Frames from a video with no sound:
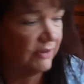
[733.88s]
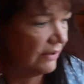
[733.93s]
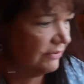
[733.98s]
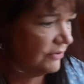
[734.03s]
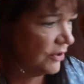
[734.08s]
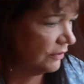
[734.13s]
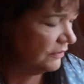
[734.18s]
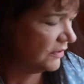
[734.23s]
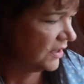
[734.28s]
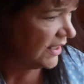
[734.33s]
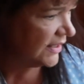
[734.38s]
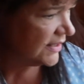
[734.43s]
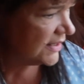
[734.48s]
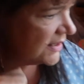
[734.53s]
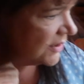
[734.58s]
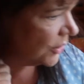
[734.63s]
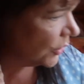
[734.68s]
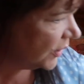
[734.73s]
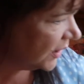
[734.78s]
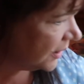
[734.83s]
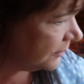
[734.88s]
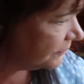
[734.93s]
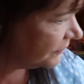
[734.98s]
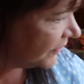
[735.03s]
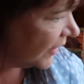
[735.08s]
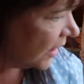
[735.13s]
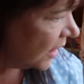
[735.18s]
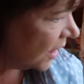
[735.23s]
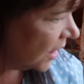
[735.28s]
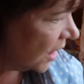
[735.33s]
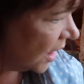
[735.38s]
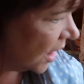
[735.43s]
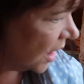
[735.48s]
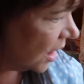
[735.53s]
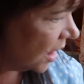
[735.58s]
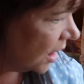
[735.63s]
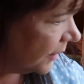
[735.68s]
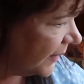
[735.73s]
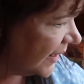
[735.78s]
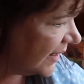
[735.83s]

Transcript: left over there, sorry. Um,